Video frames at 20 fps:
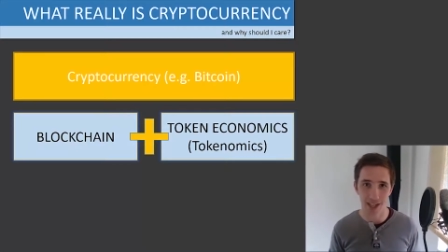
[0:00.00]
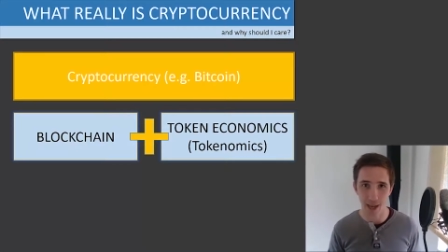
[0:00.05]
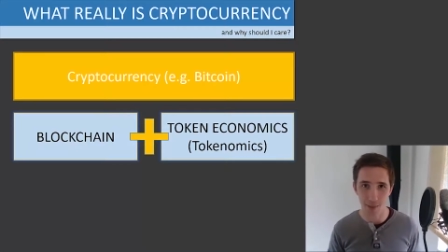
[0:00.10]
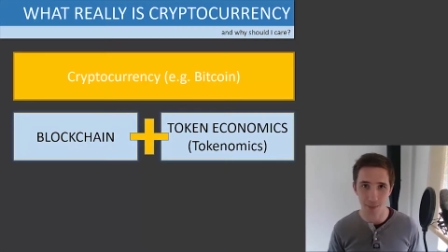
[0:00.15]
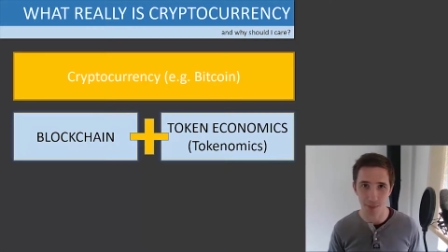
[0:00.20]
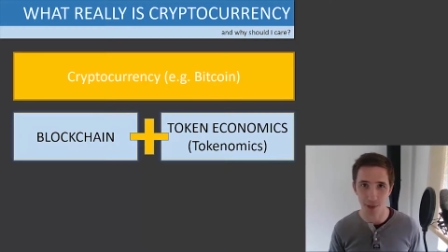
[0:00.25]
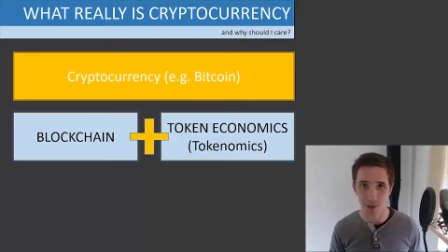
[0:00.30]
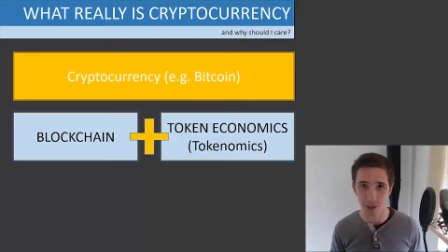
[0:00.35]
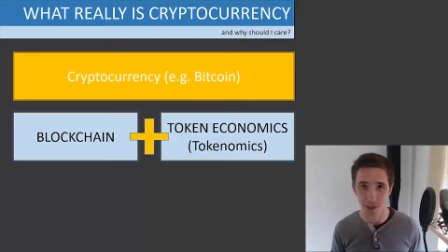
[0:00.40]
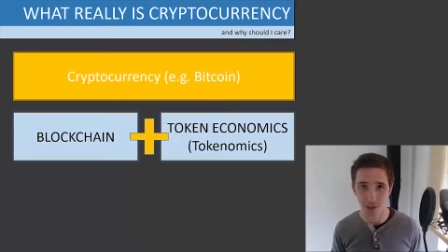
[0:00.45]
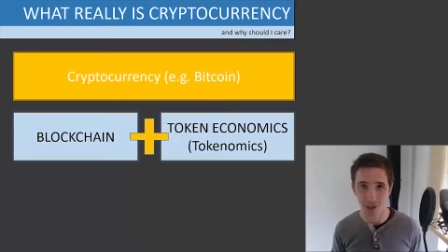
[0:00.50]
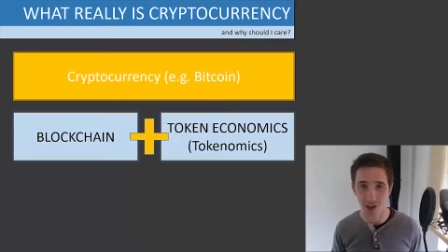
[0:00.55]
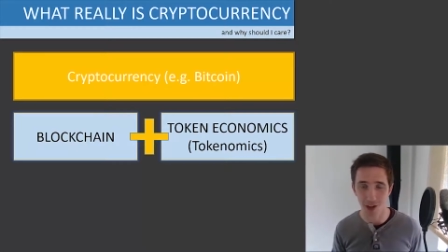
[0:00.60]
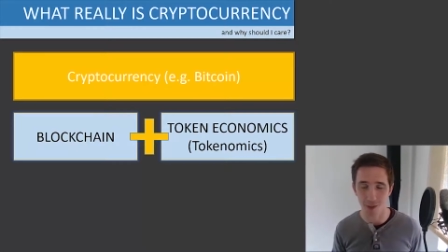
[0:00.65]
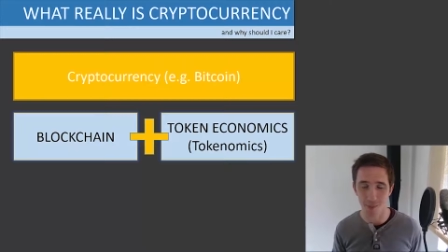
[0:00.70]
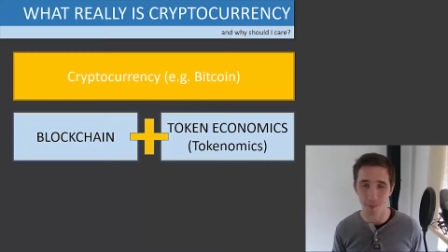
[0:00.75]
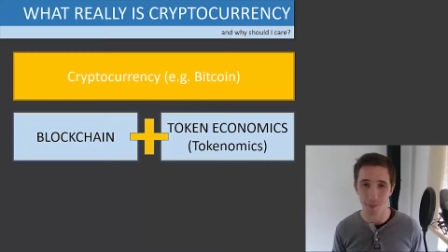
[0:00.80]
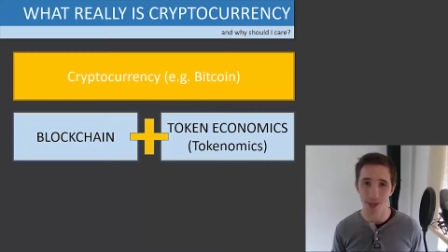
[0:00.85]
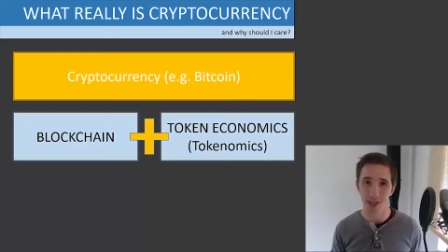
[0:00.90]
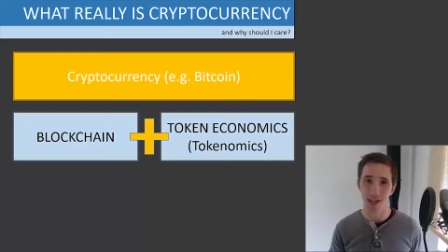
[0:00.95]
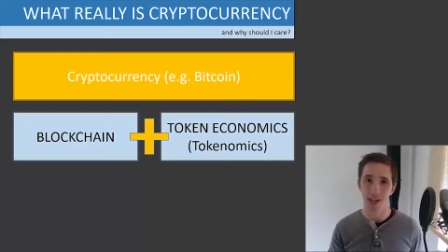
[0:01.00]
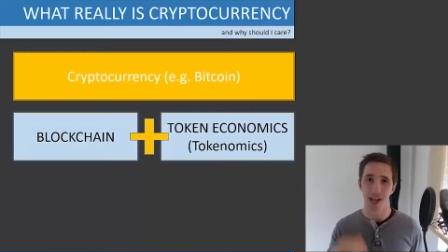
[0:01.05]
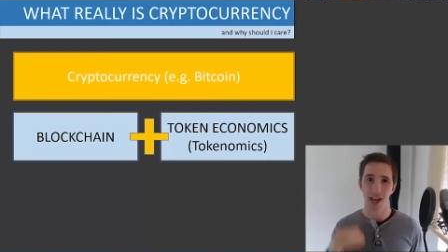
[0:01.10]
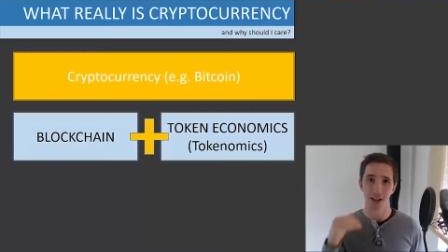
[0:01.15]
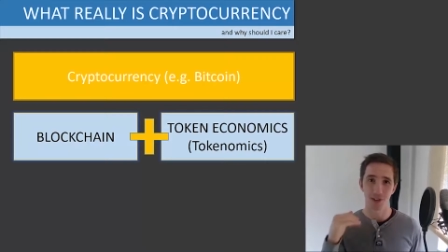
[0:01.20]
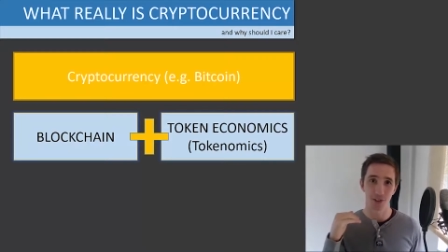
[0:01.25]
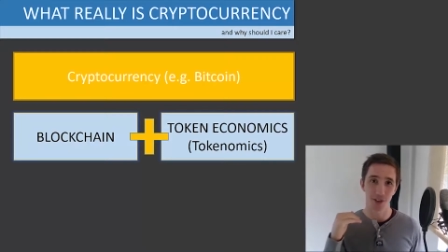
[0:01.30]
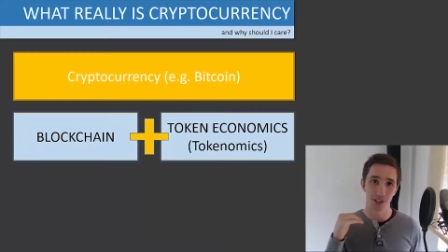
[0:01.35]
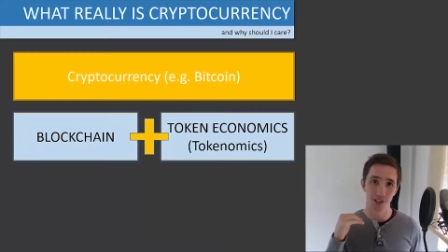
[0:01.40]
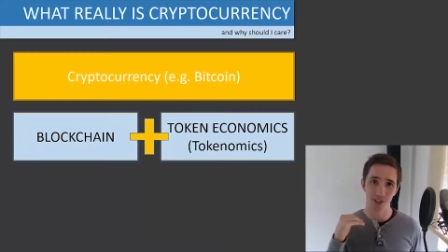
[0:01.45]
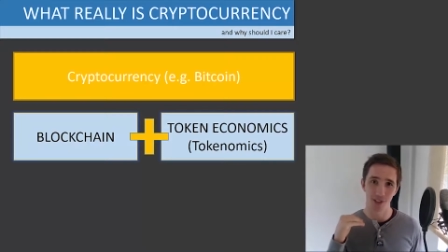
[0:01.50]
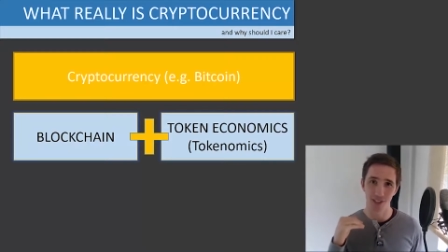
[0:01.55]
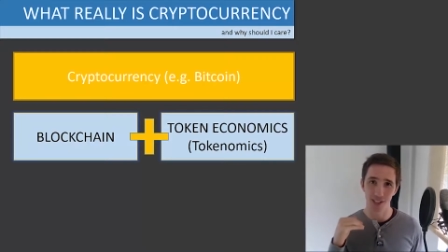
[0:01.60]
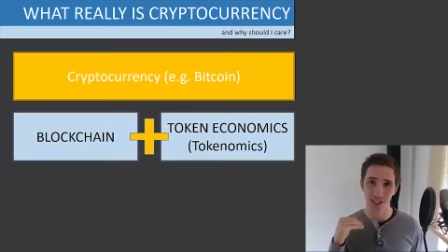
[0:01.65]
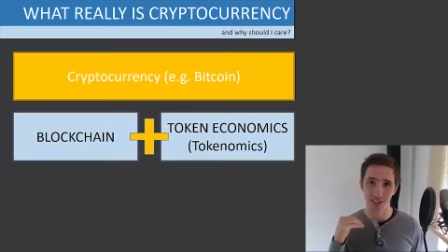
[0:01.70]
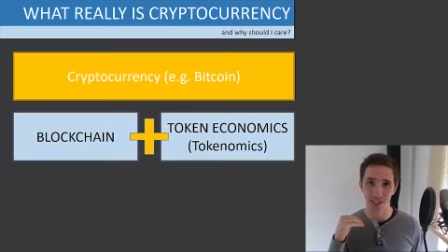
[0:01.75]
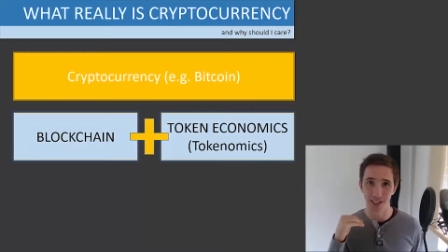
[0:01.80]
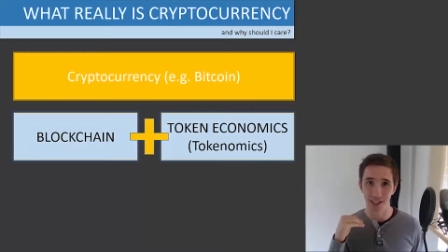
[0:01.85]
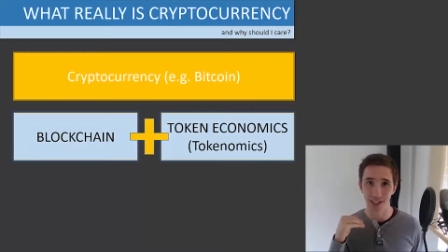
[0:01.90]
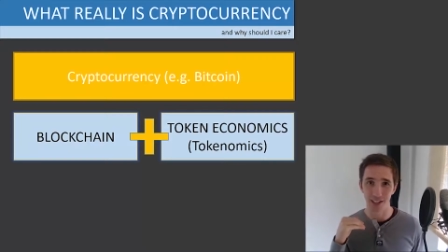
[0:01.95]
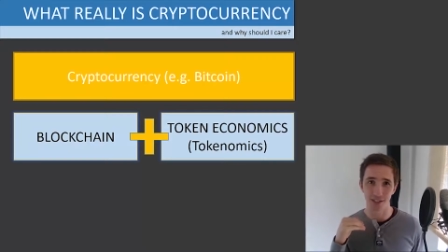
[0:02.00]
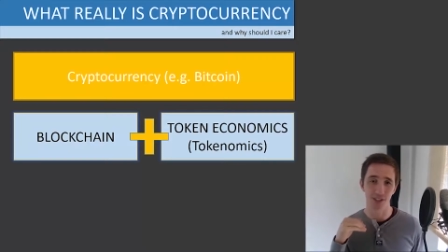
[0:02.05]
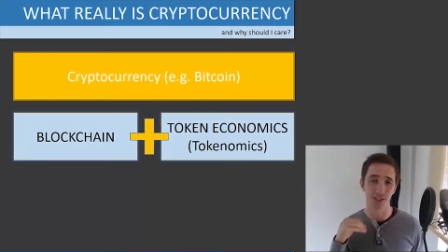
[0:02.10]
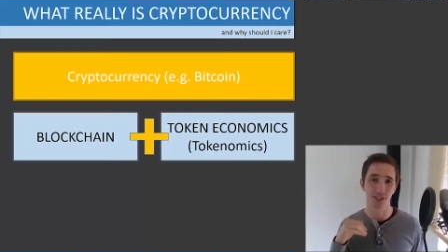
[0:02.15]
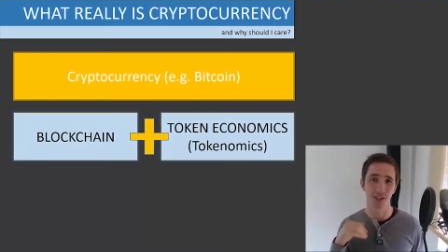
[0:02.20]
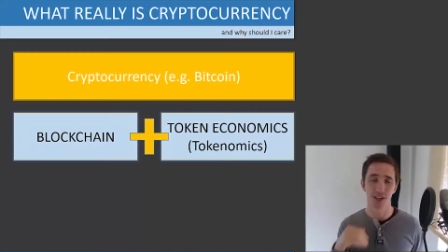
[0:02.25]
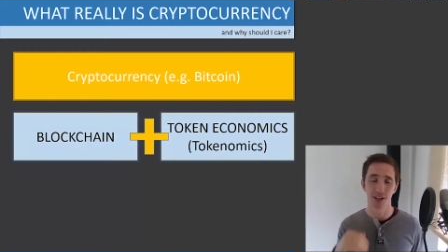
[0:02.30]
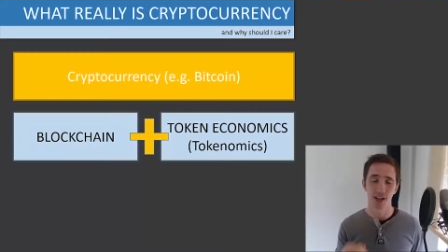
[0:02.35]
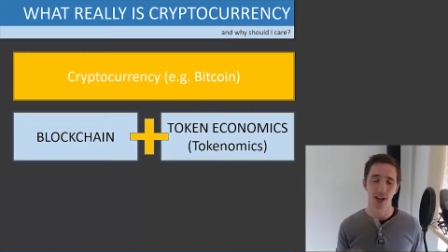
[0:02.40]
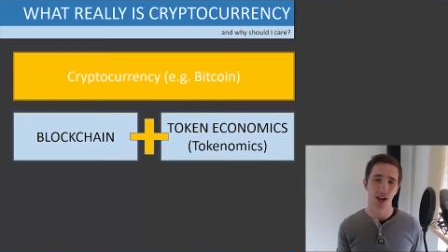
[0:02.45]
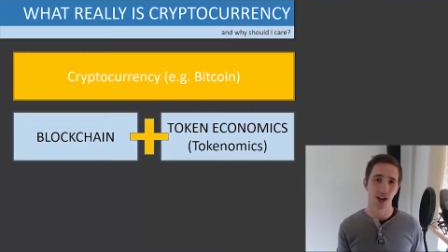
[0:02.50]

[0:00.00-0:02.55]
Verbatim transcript: cap dot com and you can see the list